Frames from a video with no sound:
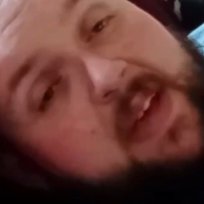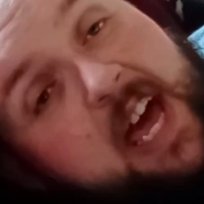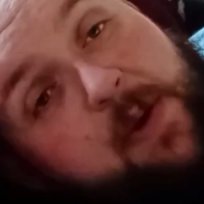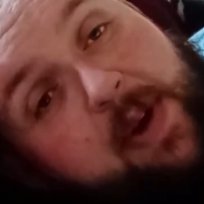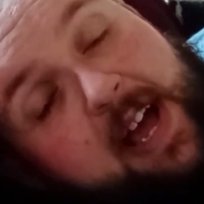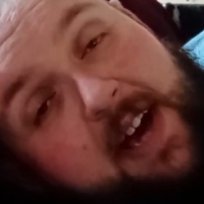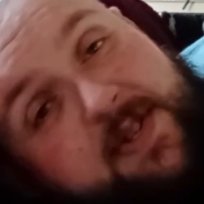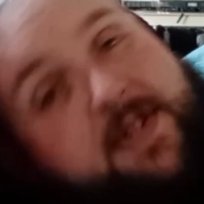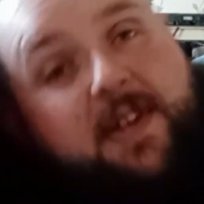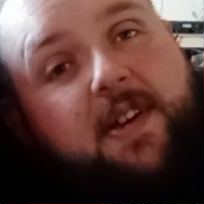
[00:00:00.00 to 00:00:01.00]
Anyway,
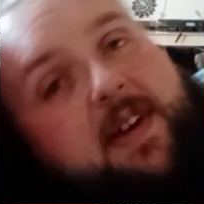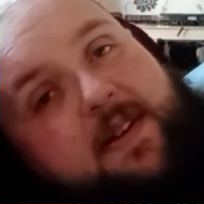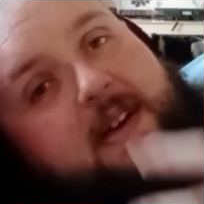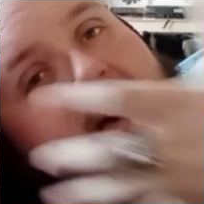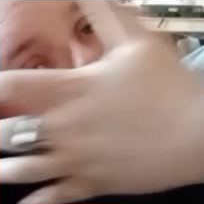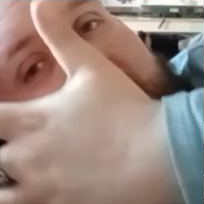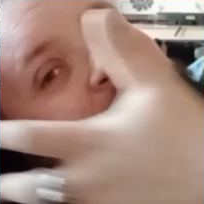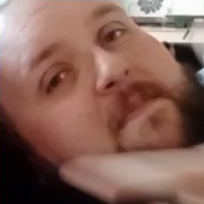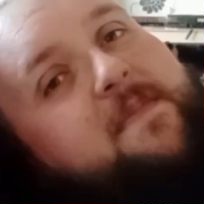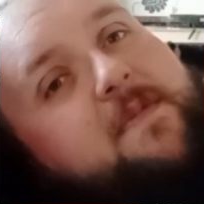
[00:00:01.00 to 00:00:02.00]
guys,
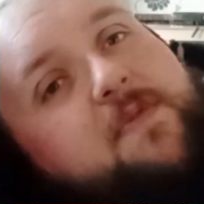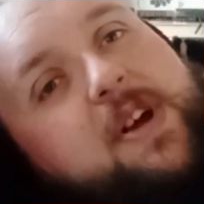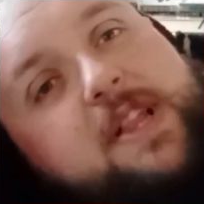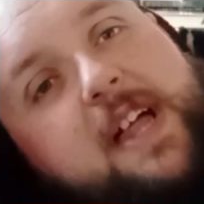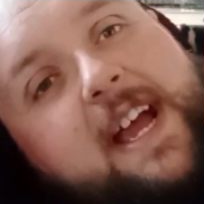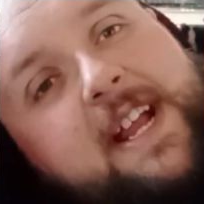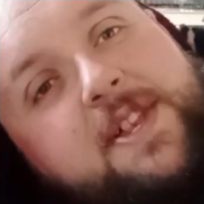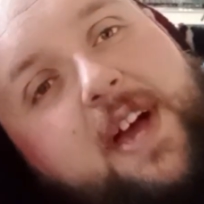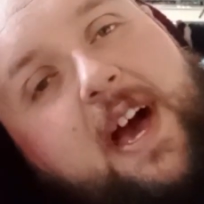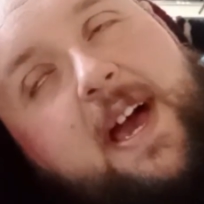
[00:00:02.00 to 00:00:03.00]
I'm
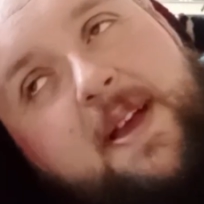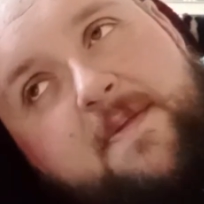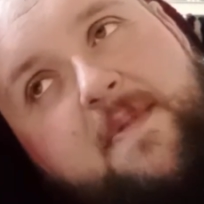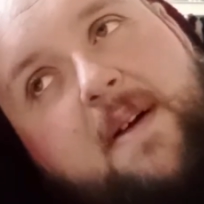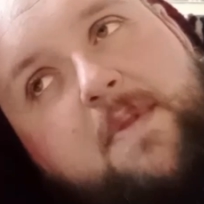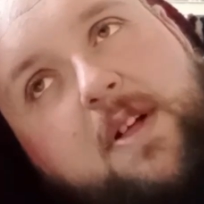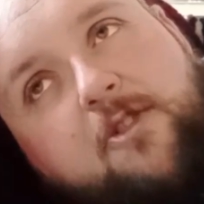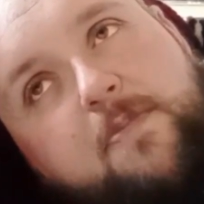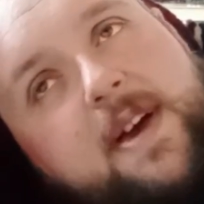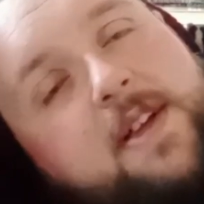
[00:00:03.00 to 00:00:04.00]
reclined. I'm in a lot
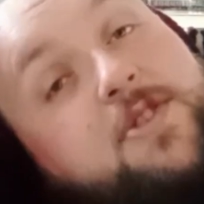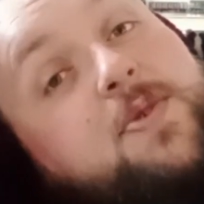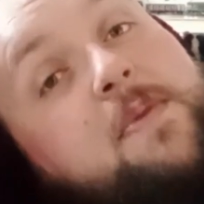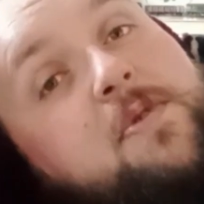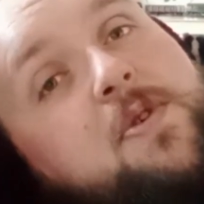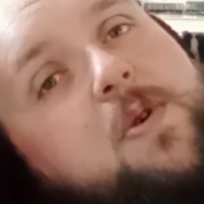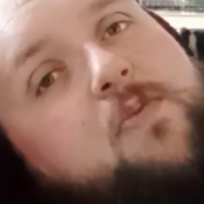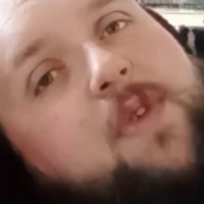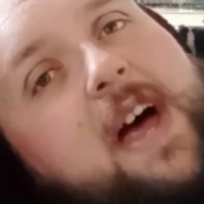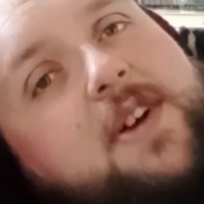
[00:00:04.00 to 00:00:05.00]
of pain, so I'm going to go
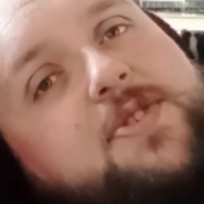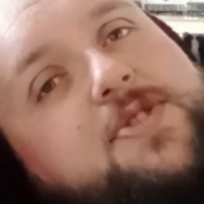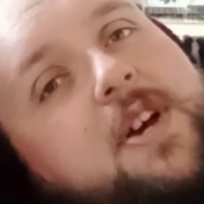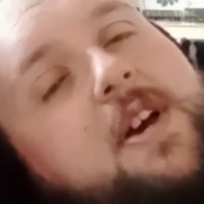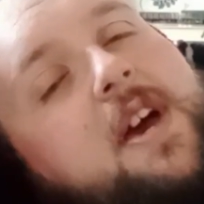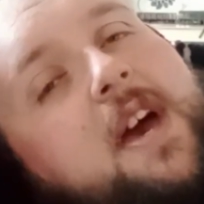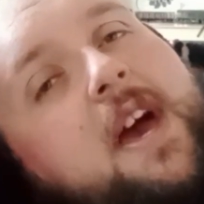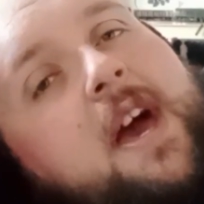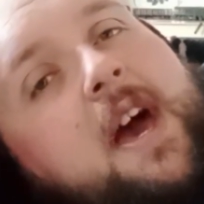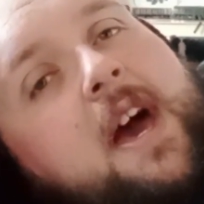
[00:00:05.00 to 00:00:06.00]
and relax.
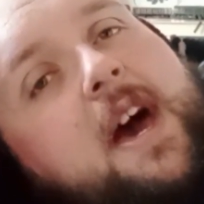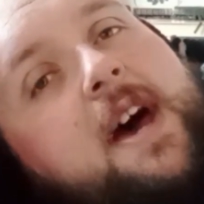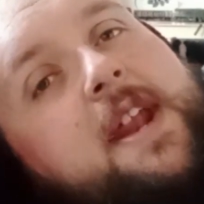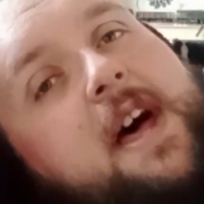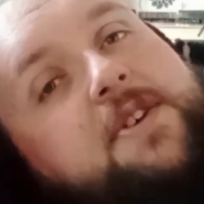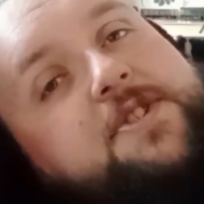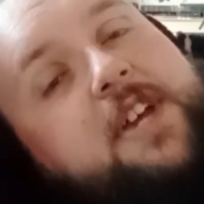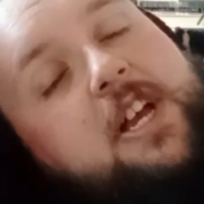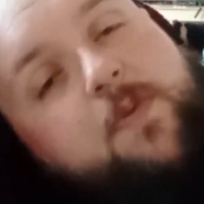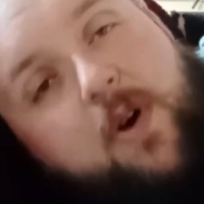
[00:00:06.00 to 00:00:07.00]
And I'll
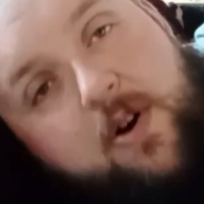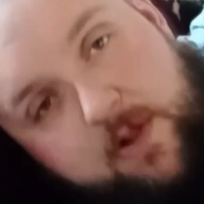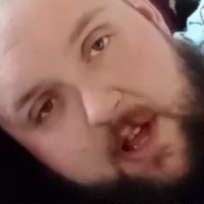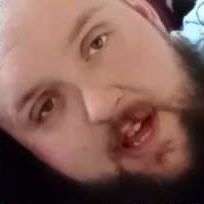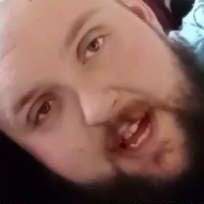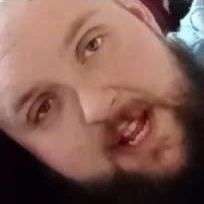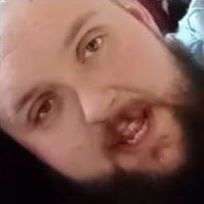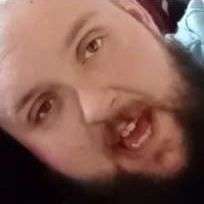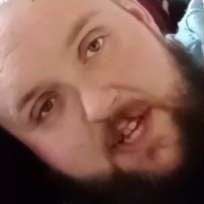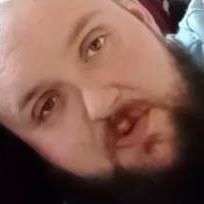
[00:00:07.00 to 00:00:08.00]
see you all
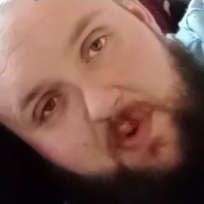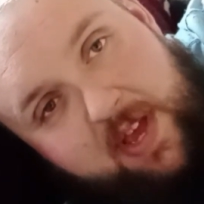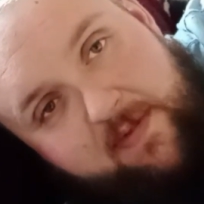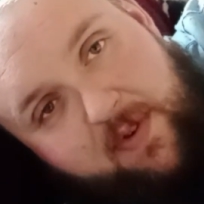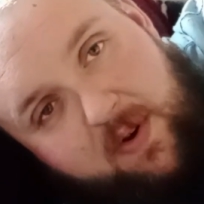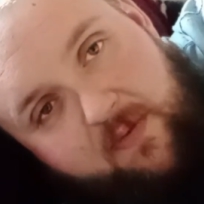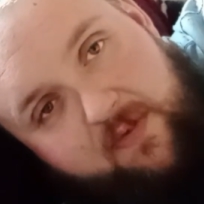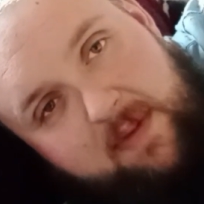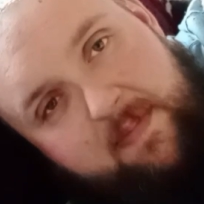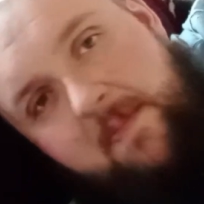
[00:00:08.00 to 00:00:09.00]
next week for
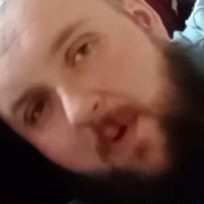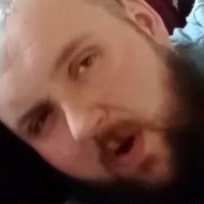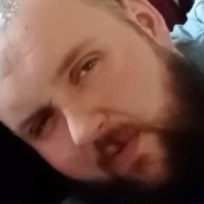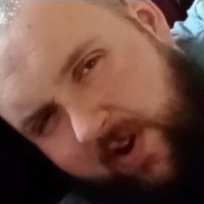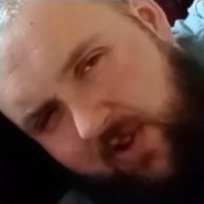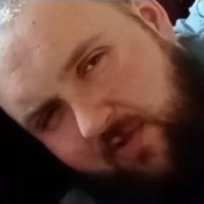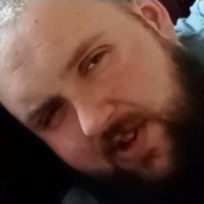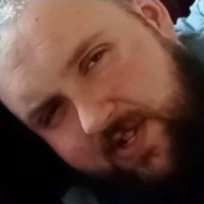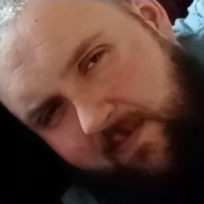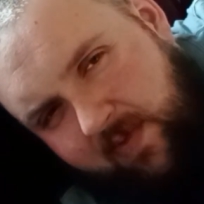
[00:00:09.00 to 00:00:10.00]
hopefully a bit more of an
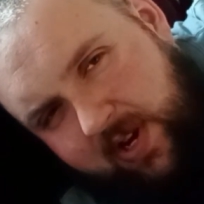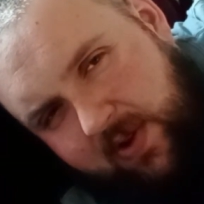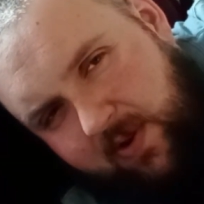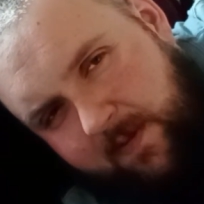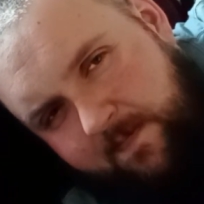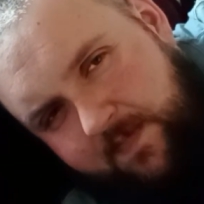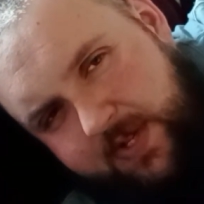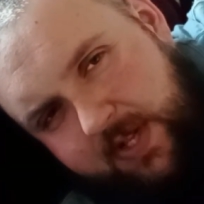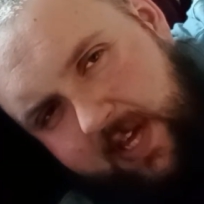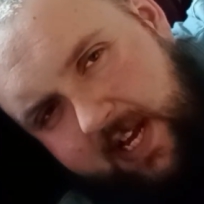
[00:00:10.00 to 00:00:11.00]
interesting video.
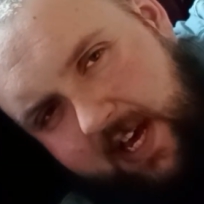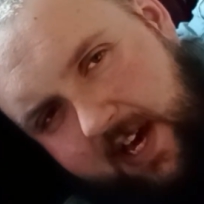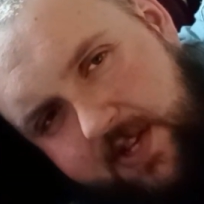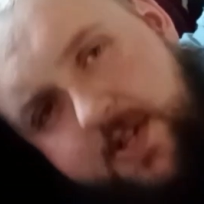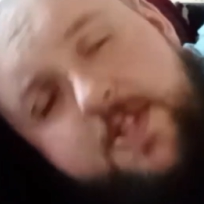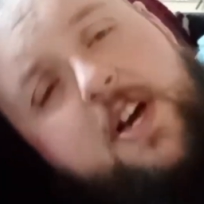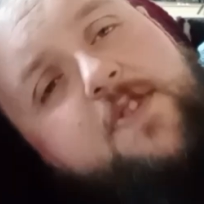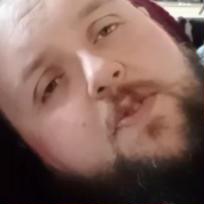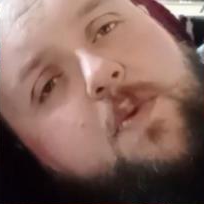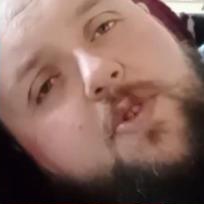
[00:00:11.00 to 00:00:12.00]
Till then, guys,
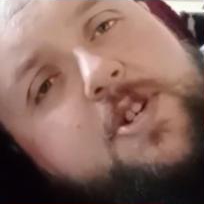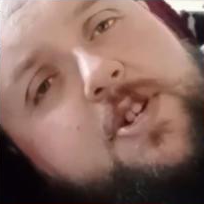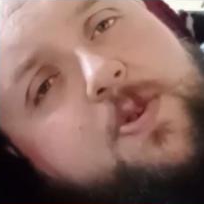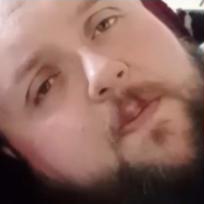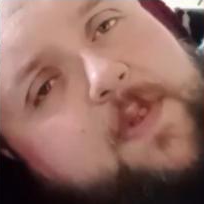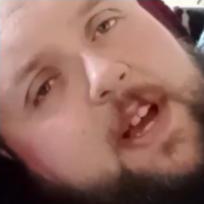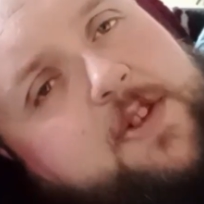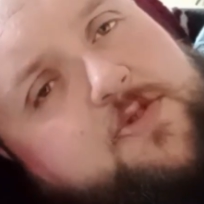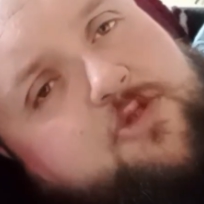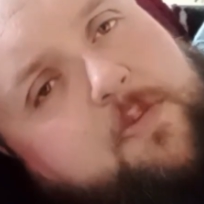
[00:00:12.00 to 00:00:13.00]
thanks for watching. Don't
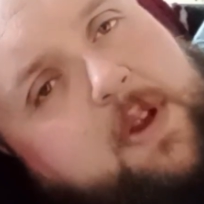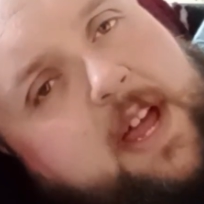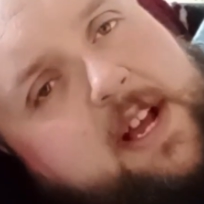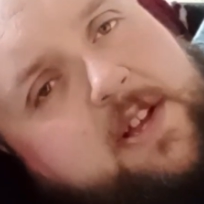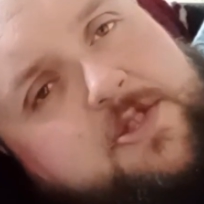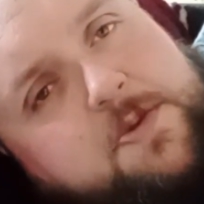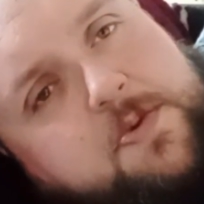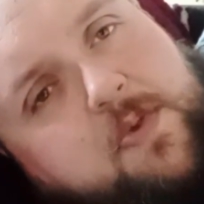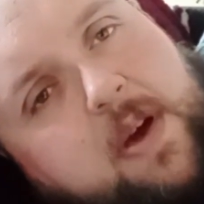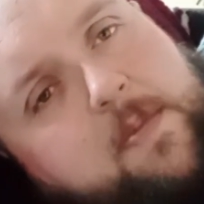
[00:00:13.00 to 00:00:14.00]
forget to drop a like and
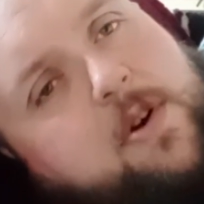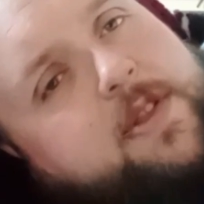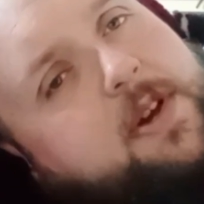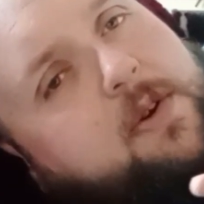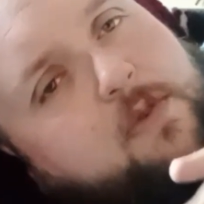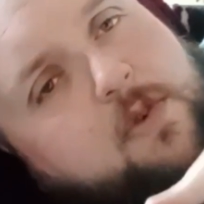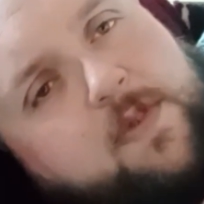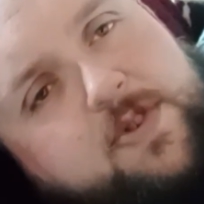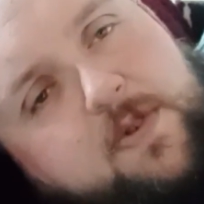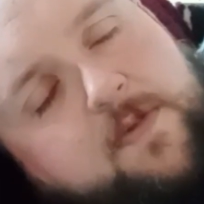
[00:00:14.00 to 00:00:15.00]
subscribe, all that
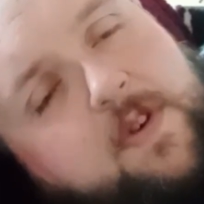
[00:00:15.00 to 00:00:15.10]
groovy stuff.